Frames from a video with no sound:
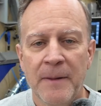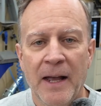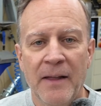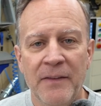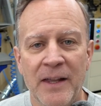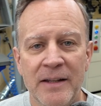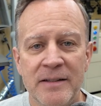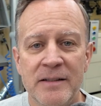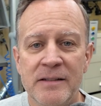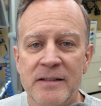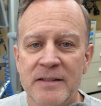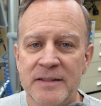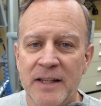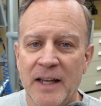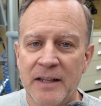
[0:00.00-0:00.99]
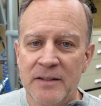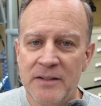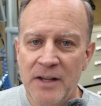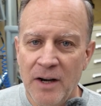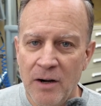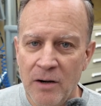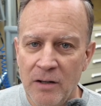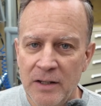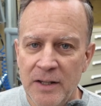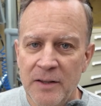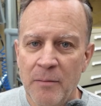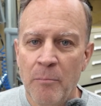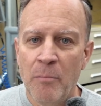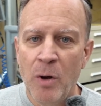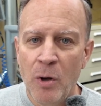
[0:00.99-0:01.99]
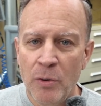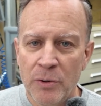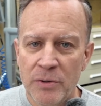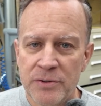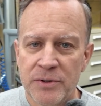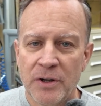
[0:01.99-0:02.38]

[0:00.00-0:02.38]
And then secondarily, the motors